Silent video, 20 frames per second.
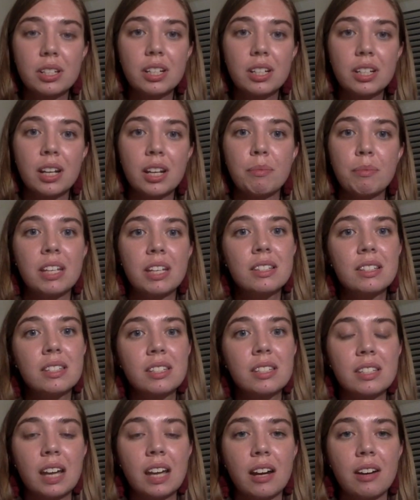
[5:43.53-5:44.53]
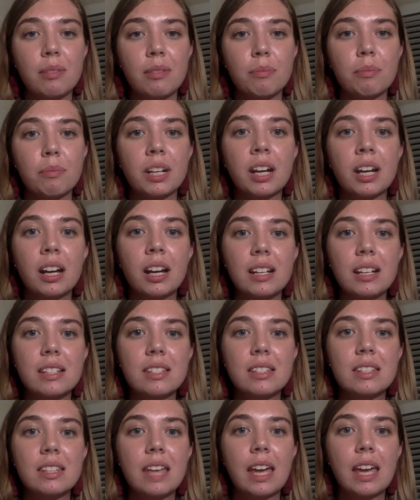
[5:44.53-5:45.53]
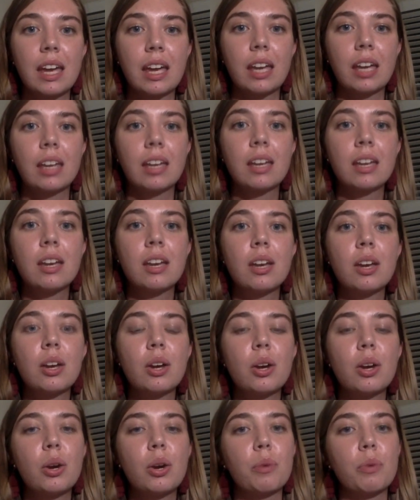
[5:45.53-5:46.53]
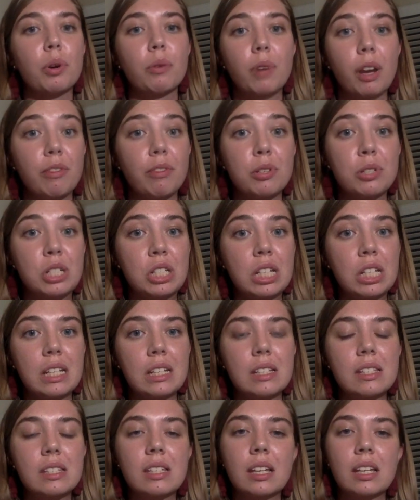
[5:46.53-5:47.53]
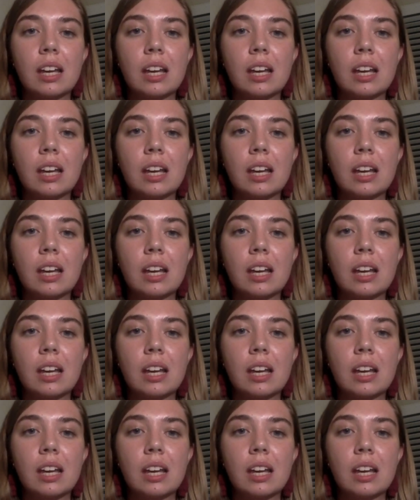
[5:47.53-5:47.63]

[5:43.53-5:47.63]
come into town because they were refugees.